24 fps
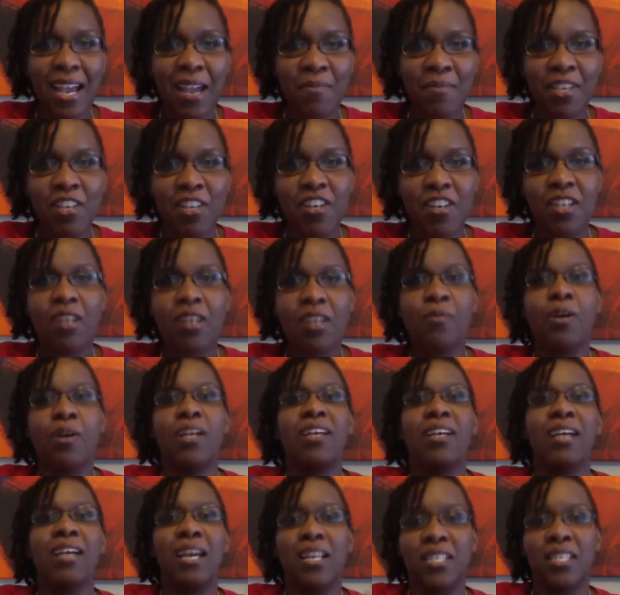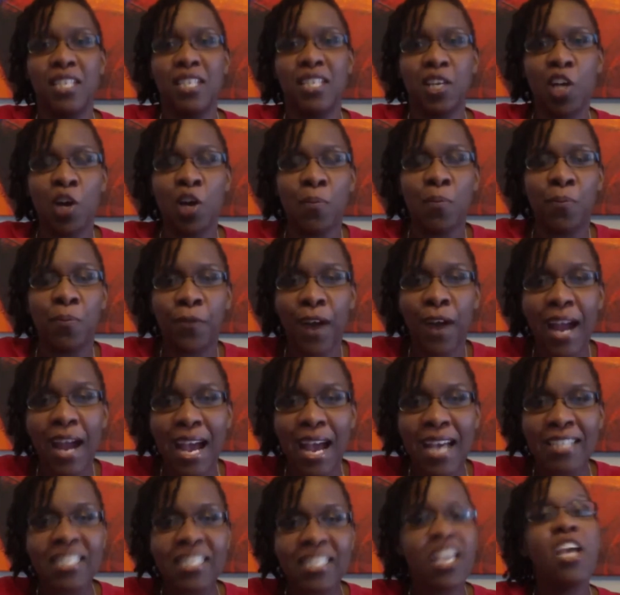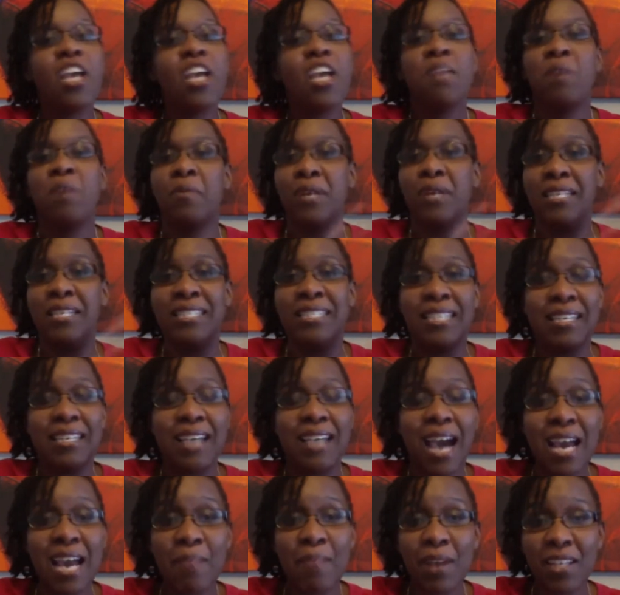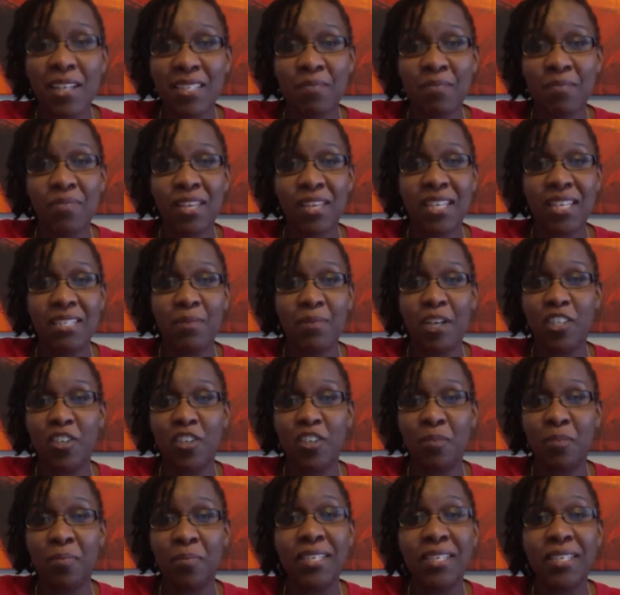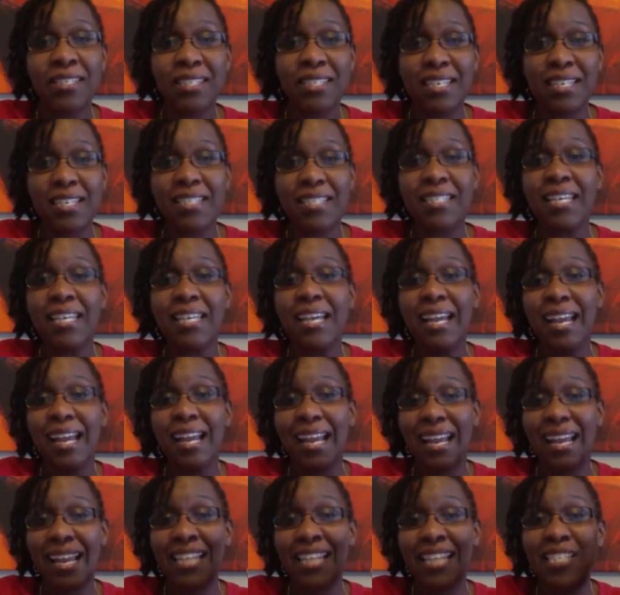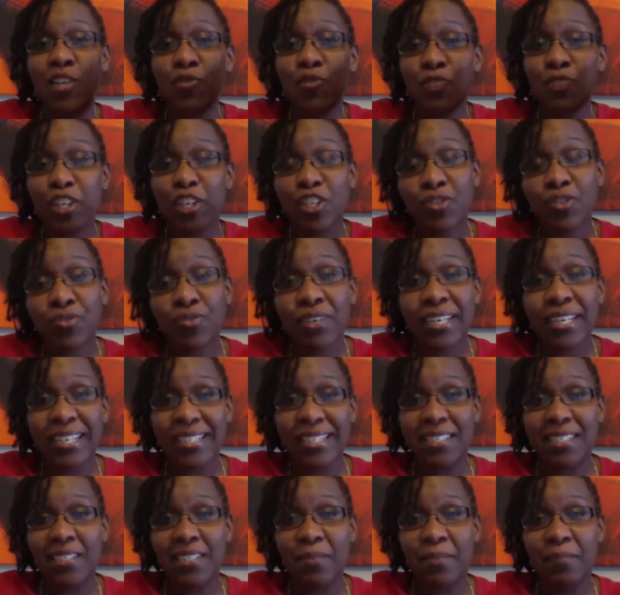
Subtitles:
I mean, you're going to want to kind of decompress. You might want to see God about some things about your business. It's a retreat.